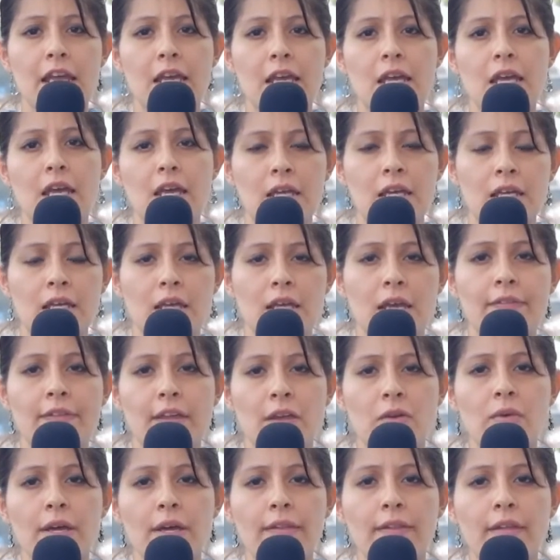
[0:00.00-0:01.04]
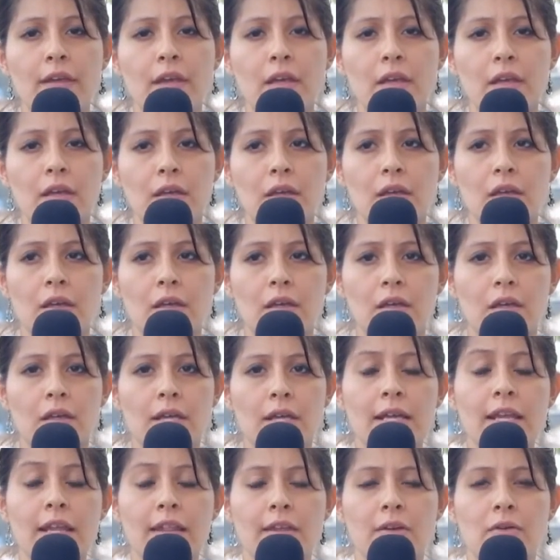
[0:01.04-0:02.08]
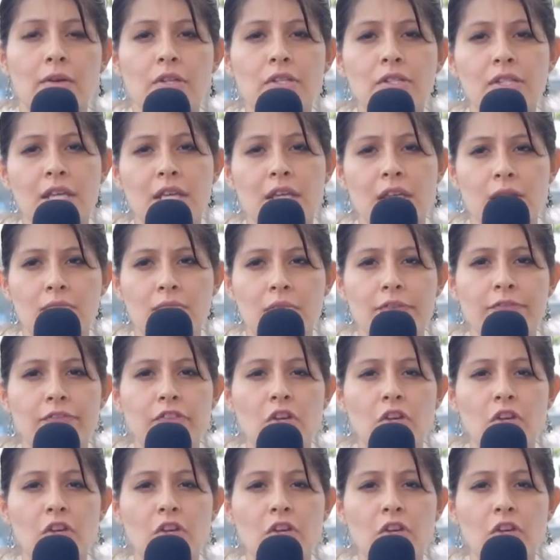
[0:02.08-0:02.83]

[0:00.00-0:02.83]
uh, protected to make sure that I was,